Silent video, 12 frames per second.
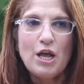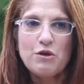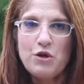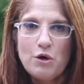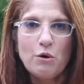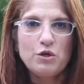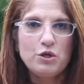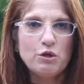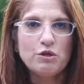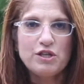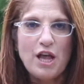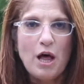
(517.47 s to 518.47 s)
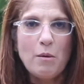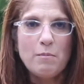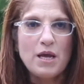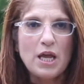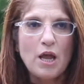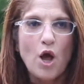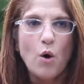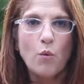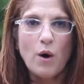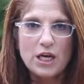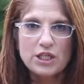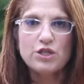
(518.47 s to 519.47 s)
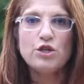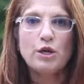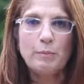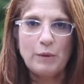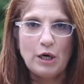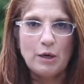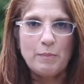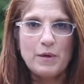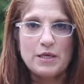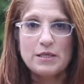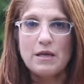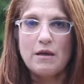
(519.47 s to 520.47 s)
you'll tell me what's your purpose,